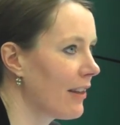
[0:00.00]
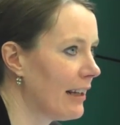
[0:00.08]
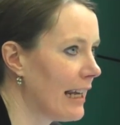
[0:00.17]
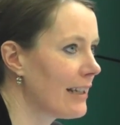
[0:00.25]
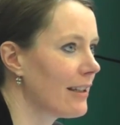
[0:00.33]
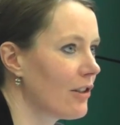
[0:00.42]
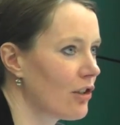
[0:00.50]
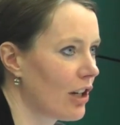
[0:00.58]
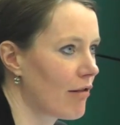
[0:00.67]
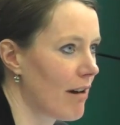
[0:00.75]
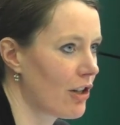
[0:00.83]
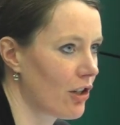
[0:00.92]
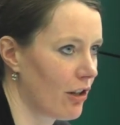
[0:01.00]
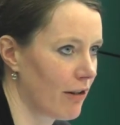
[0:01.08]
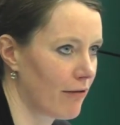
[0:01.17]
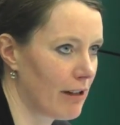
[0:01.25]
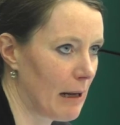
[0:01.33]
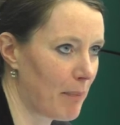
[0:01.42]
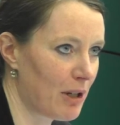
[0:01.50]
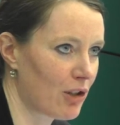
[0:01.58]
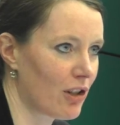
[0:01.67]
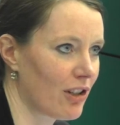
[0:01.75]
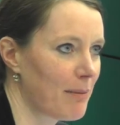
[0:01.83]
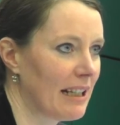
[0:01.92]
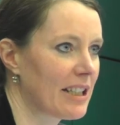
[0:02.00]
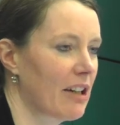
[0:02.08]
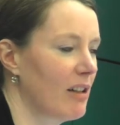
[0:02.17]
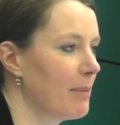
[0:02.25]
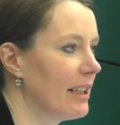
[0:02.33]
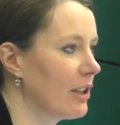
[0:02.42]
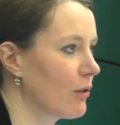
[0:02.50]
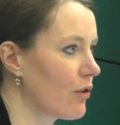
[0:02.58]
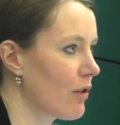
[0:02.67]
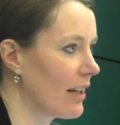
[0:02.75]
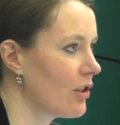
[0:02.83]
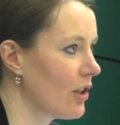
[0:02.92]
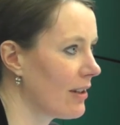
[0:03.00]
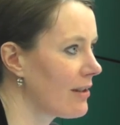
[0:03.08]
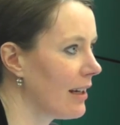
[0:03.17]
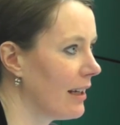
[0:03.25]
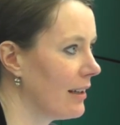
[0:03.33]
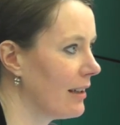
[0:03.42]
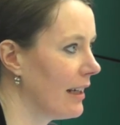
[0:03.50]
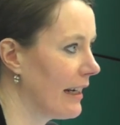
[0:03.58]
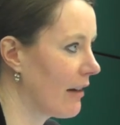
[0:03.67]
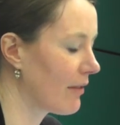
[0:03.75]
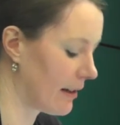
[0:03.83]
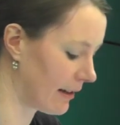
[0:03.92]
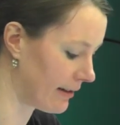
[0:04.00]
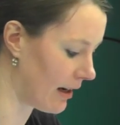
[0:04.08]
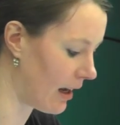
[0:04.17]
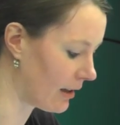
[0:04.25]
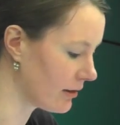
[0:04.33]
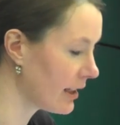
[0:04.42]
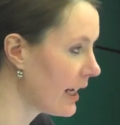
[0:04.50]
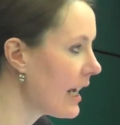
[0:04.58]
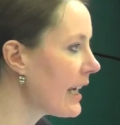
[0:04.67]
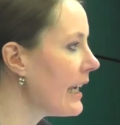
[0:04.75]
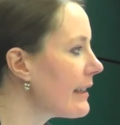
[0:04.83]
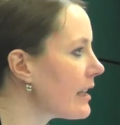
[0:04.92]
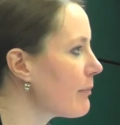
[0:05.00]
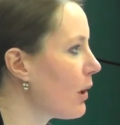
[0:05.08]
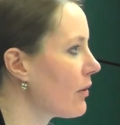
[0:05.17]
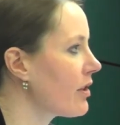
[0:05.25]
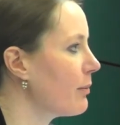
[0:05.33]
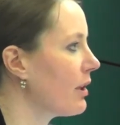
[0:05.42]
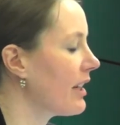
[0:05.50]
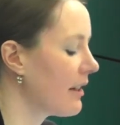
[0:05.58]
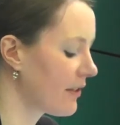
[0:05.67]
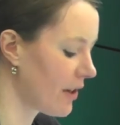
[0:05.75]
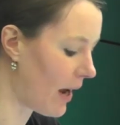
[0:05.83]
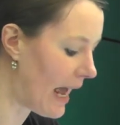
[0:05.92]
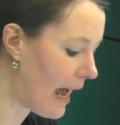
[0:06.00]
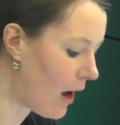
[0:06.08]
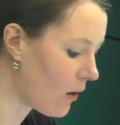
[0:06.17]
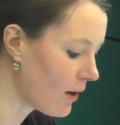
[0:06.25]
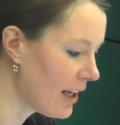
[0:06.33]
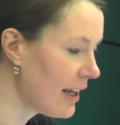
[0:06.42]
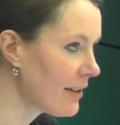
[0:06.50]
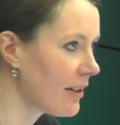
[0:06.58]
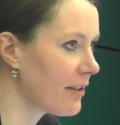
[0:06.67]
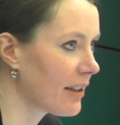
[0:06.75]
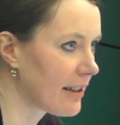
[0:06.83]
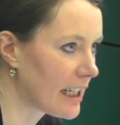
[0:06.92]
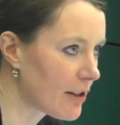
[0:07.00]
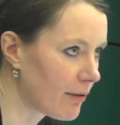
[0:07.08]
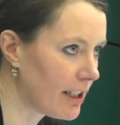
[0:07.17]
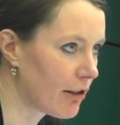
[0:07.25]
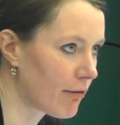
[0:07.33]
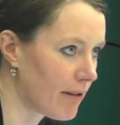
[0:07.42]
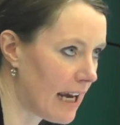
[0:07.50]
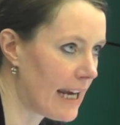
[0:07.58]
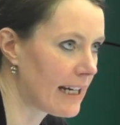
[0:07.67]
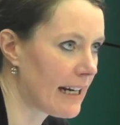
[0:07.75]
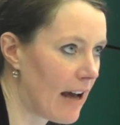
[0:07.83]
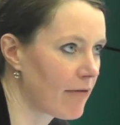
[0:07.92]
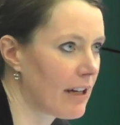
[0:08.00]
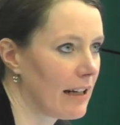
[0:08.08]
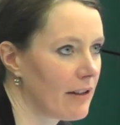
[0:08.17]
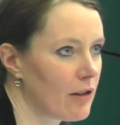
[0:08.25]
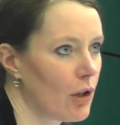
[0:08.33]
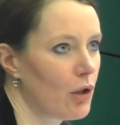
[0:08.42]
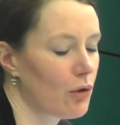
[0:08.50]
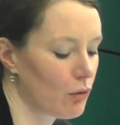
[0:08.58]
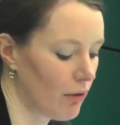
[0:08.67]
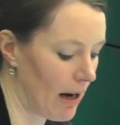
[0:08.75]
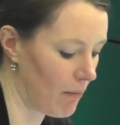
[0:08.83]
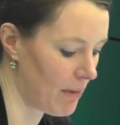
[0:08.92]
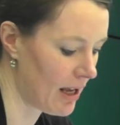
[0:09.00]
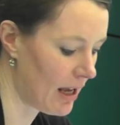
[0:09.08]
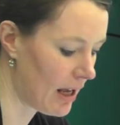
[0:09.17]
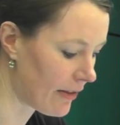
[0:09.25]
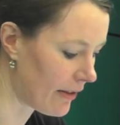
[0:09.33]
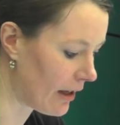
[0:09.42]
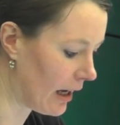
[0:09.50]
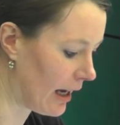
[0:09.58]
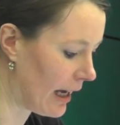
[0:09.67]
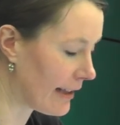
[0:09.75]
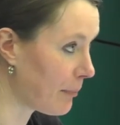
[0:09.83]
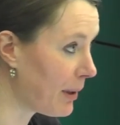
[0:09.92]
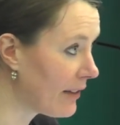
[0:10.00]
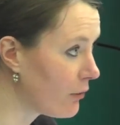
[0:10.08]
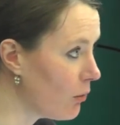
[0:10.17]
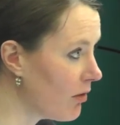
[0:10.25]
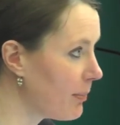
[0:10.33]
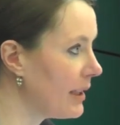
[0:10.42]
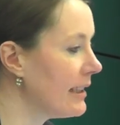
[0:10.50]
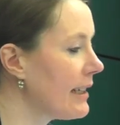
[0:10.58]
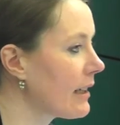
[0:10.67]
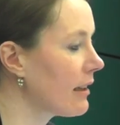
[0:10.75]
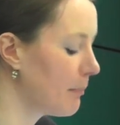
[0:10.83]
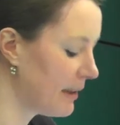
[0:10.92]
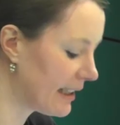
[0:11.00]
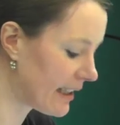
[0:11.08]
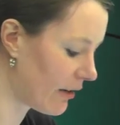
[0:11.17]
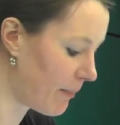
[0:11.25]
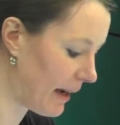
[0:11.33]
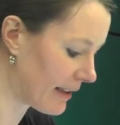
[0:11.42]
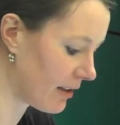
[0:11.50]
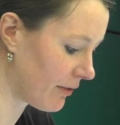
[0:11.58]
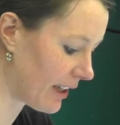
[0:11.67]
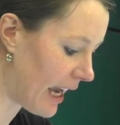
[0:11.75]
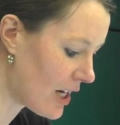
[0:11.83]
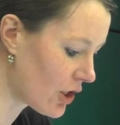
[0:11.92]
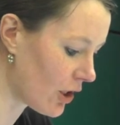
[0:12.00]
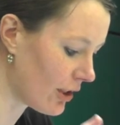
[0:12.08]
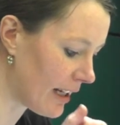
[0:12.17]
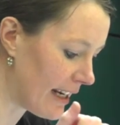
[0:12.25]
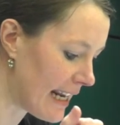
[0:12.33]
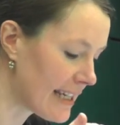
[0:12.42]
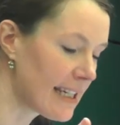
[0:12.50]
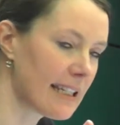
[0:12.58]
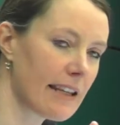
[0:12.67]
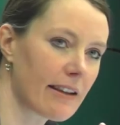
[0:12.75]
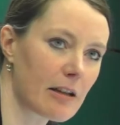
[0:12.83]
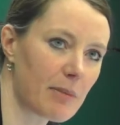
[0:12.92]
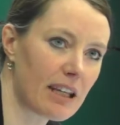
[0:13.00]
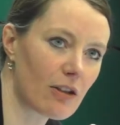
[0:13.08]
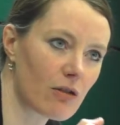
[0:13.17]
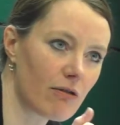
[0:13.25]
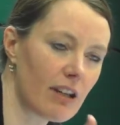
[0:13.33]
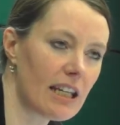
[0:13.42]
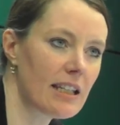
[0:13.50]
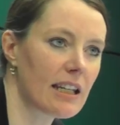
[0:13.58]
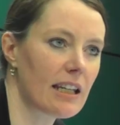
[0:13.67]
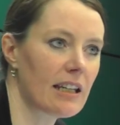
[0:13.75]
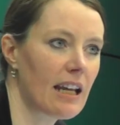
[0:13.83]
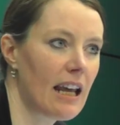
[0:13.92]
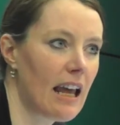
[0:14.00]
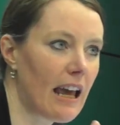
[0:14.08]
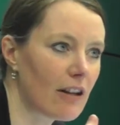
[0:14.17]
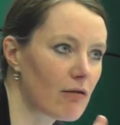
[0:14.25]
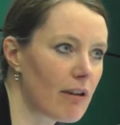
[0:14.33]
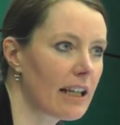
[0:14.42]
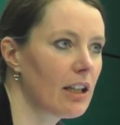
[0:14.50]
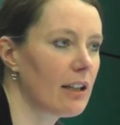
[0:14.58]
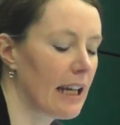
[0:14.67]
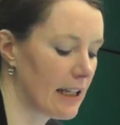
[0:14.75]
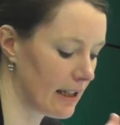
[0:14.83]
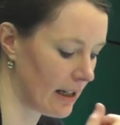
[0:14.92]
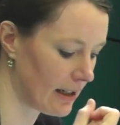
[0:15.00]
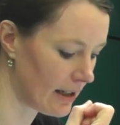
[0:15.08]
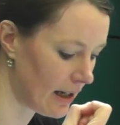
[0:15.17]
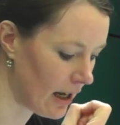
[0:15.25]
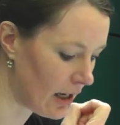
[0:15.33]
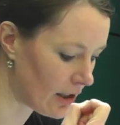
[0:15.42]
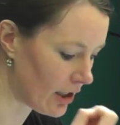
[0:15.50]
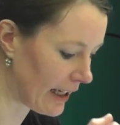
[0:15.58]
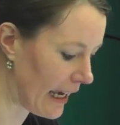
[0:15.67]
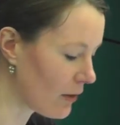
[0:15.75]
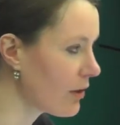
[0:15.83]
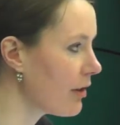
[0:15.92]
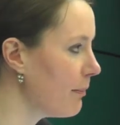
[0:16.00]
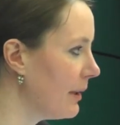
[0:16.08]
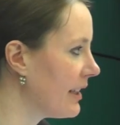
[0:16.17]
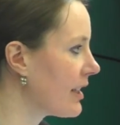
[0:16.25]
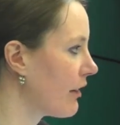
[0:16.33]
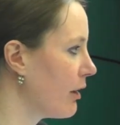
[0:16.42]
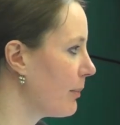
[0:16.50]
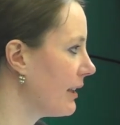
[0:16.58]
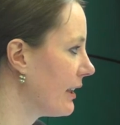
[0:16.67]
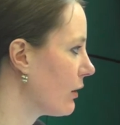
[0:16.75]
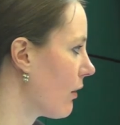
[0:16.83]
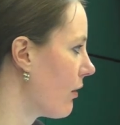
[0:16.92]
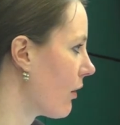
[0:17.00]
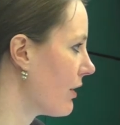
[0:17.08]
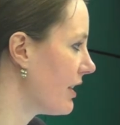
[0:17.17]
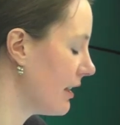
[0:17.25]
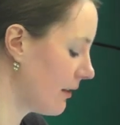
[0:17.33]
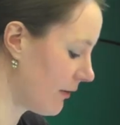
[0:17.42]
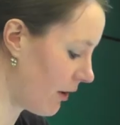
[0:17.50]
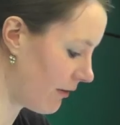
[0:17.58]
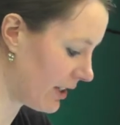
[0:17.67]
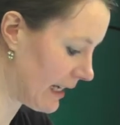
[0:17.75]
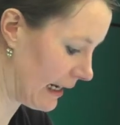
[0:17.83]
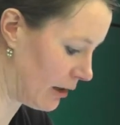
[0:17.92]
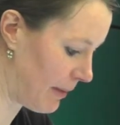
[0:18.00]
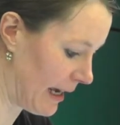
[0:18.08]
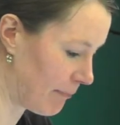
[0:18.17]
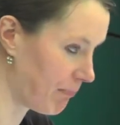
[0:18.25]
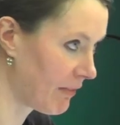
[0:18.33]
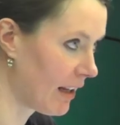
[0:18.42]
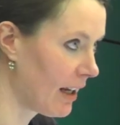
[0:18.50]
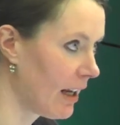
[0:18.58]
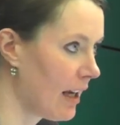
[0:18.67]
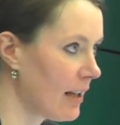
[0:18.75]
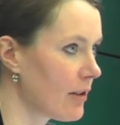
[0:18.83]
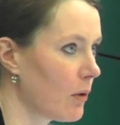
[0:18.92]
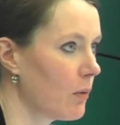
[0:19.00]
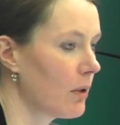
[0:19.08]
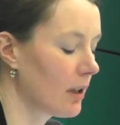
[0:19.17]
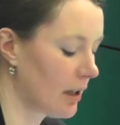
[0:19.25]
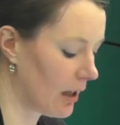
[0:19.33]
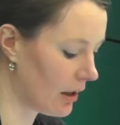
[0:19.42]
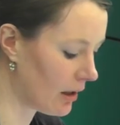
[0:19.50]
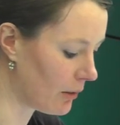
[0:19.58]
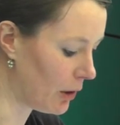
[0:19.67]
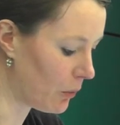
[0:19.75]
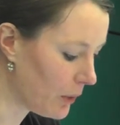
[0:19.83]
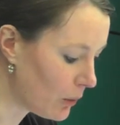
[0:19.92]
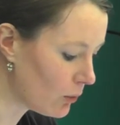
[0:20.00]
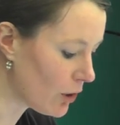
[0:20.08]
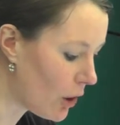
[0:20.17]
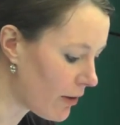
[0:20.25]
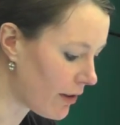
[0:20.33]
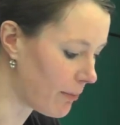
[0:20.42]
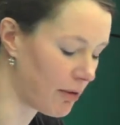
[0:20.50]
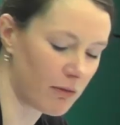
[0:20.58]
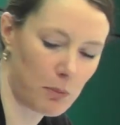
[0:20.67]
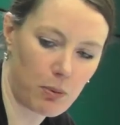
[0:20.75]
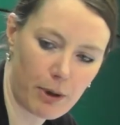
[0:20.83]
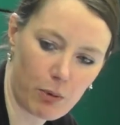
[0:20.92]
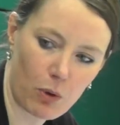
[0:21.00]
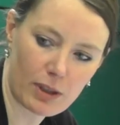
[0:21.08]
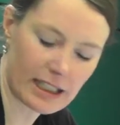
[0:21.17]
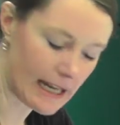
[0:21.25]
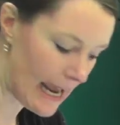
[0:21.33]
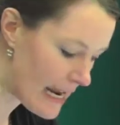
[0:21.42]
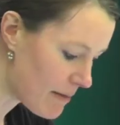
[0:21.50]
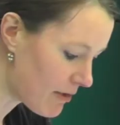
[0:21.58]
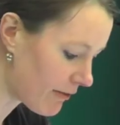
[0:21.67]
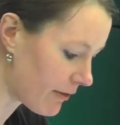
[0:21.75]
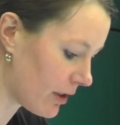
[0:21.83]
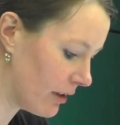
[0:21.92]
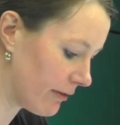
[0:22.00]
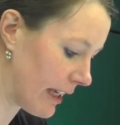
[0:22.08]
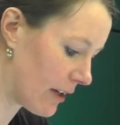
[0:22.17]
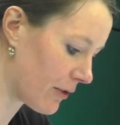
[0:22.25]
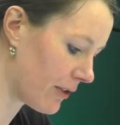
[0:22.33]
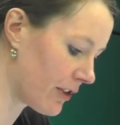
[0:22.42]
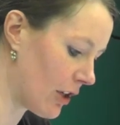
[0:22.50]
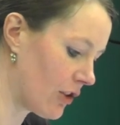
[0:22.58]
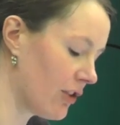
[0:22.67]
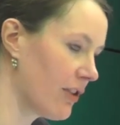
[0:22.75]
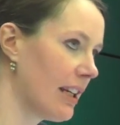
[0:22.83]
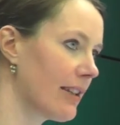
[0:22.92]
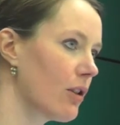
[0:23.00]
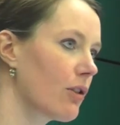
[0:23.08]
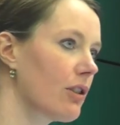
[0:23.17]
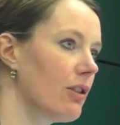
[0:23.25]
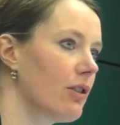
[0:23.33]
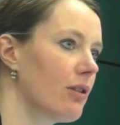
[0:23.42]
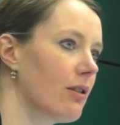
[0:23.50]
the latest generation of really ambitious military and political strategists in Afghanistan. Is it possible, and if so how, to successfully create an Afghan social realm as a form of political and military pacification, an entity that can be intervened in and regulated to counter the military and political authority of the Taliban? So, we all know that the purported aim of counterinsurgency is not to